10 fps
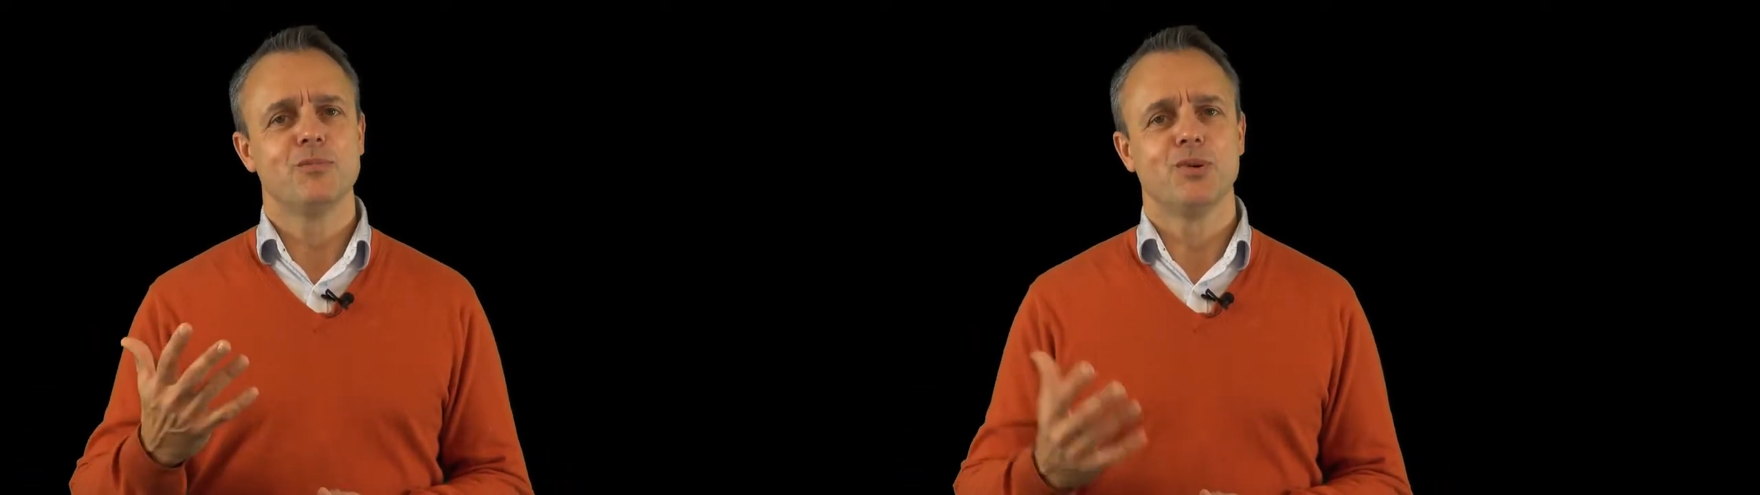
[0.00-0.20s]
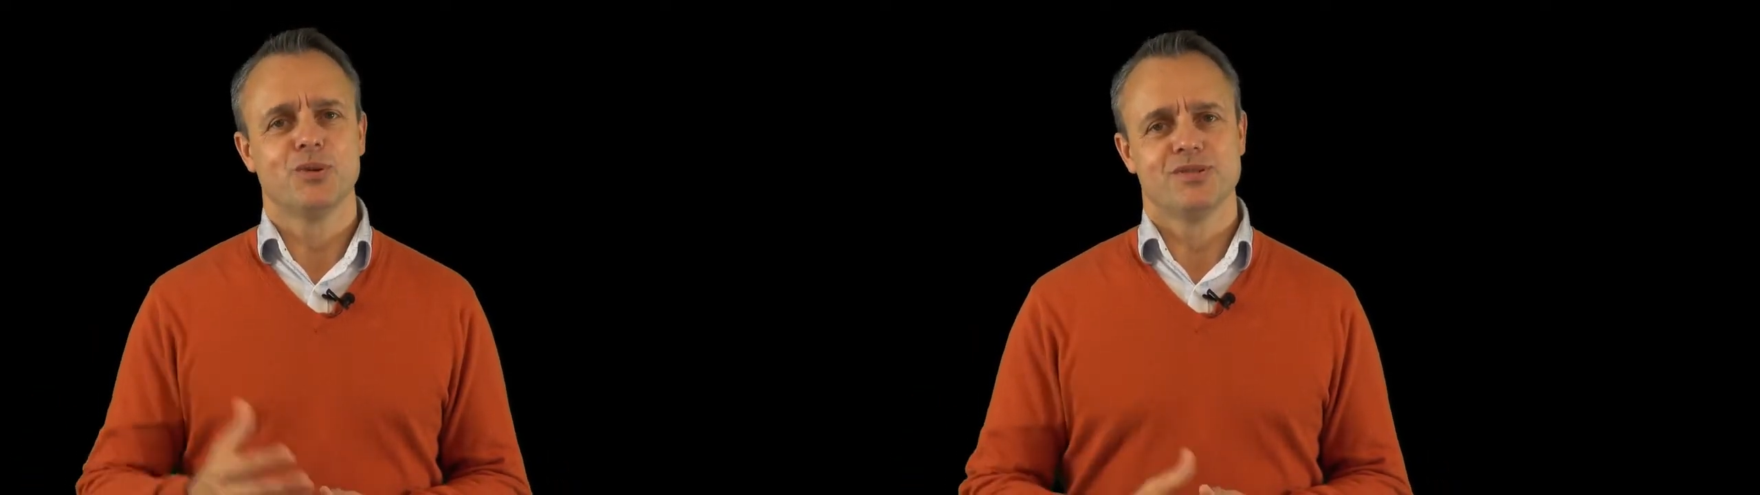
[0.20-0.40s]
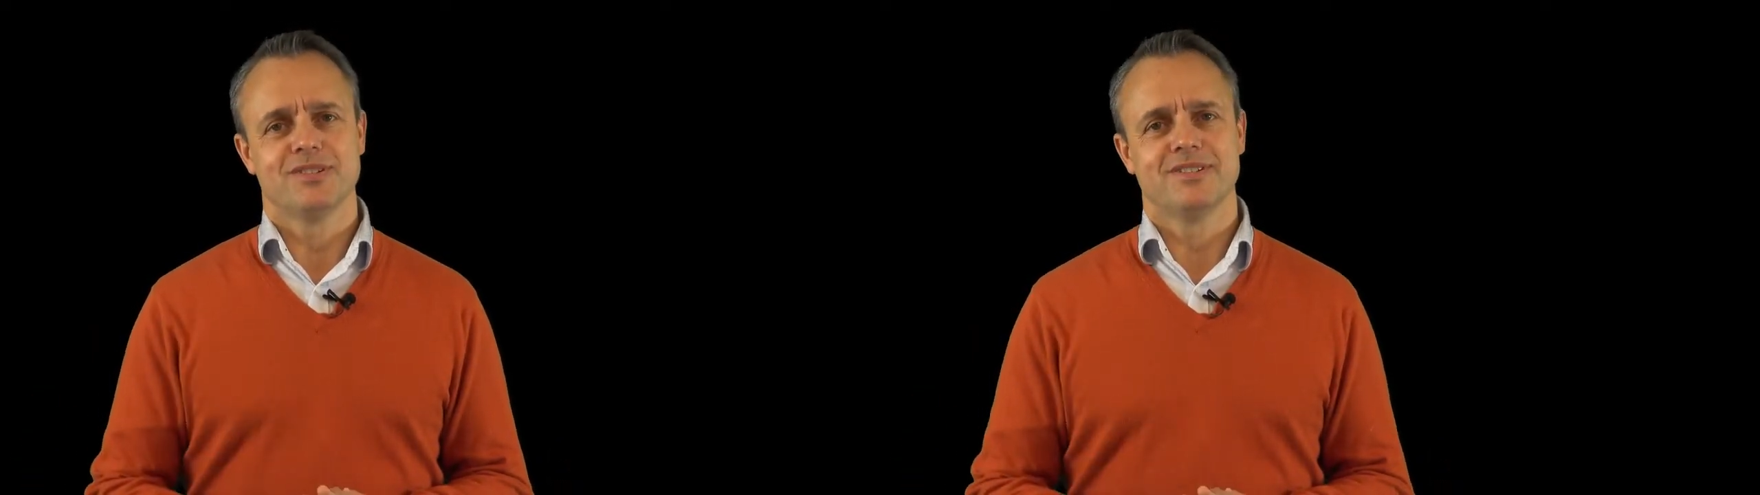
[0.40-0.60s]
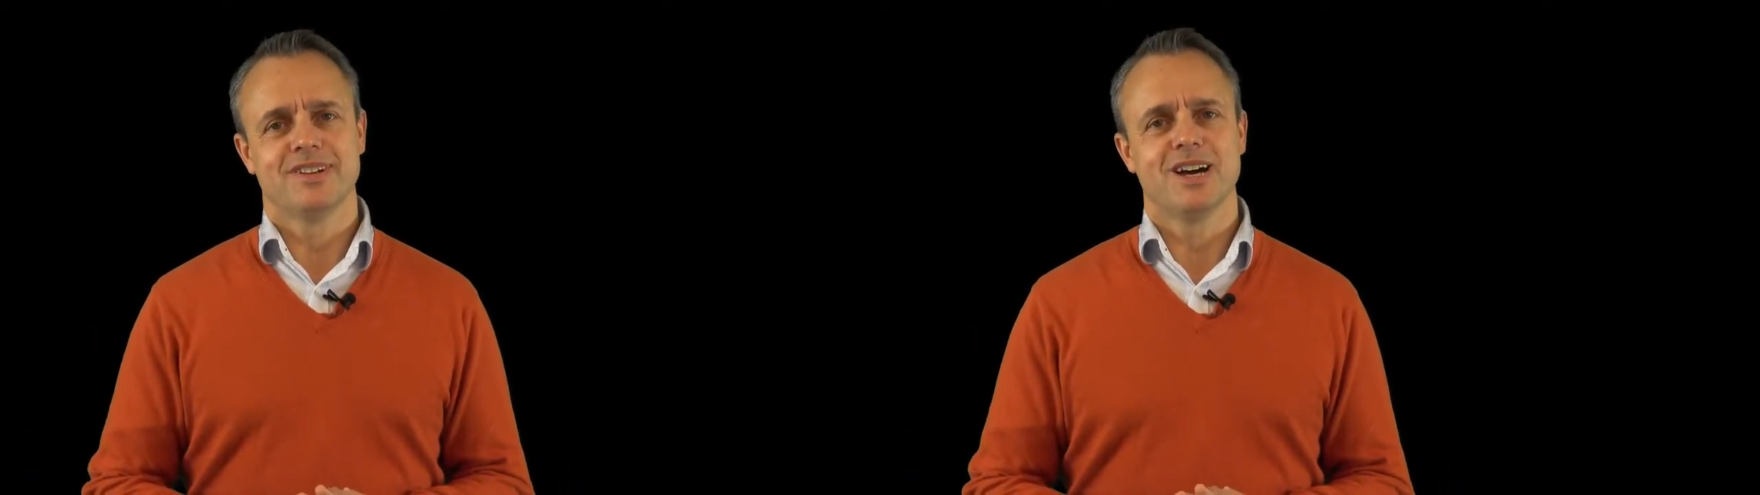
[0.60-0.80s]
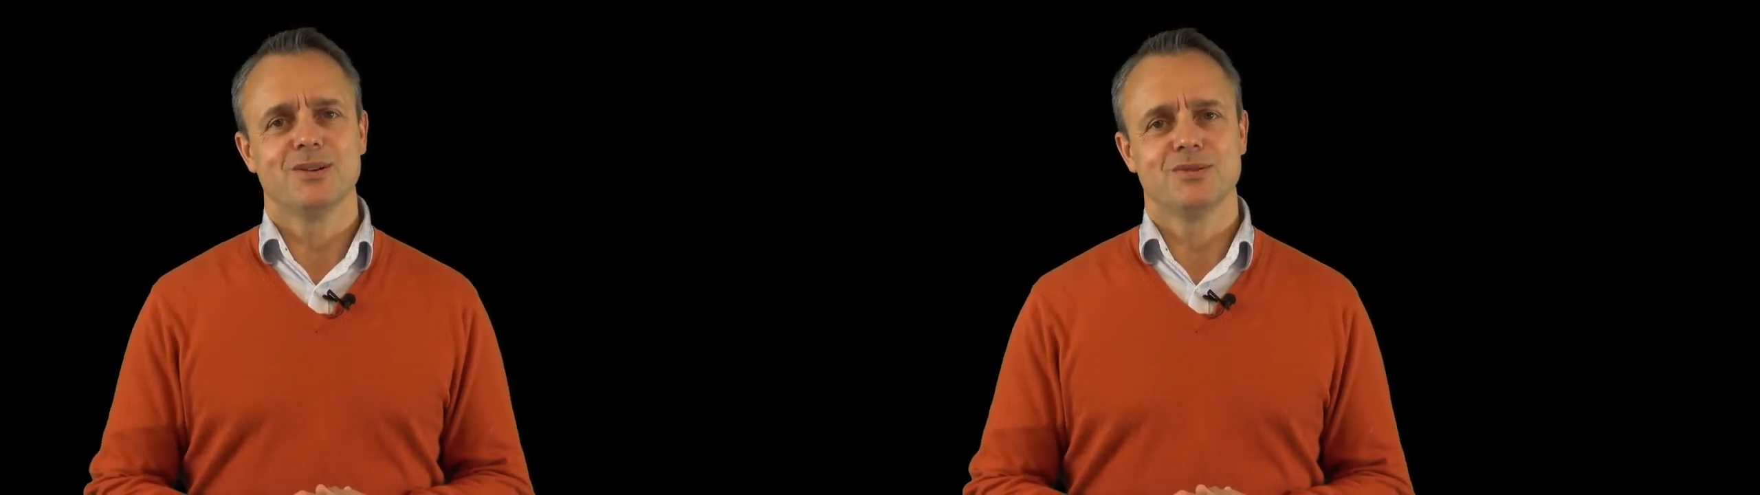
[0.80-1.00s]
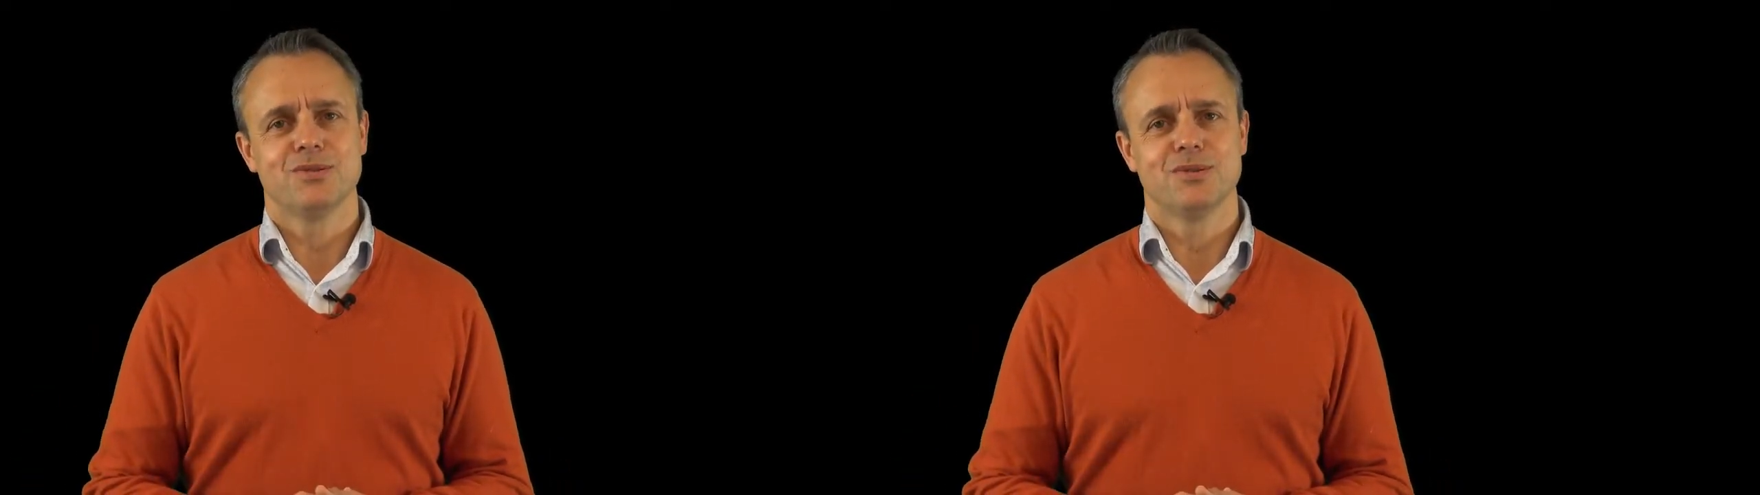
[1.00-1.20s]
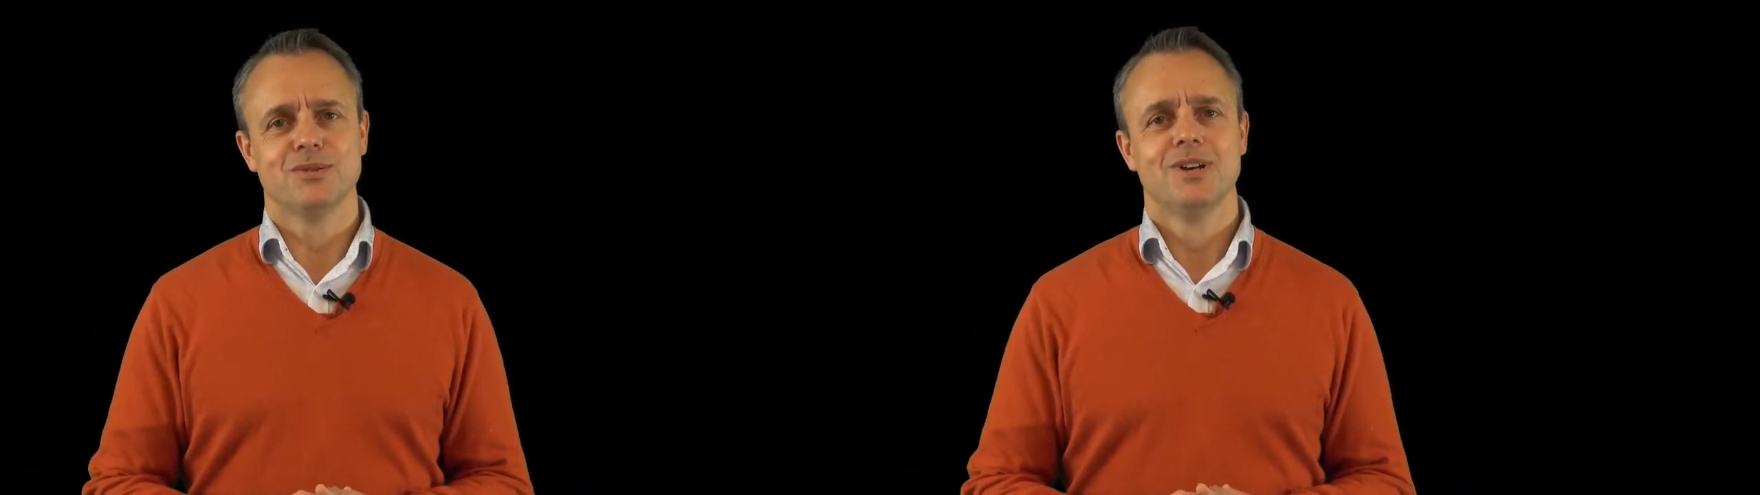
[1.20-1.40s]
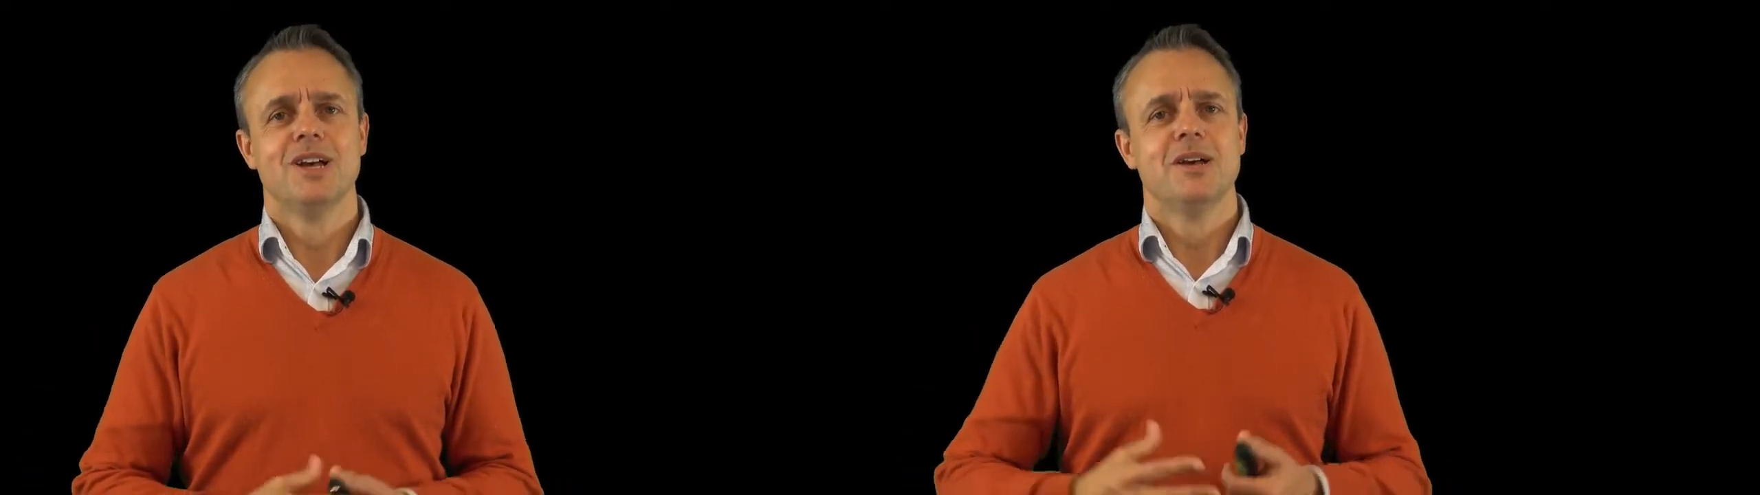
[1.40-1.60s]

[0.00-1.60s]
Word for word: points on how to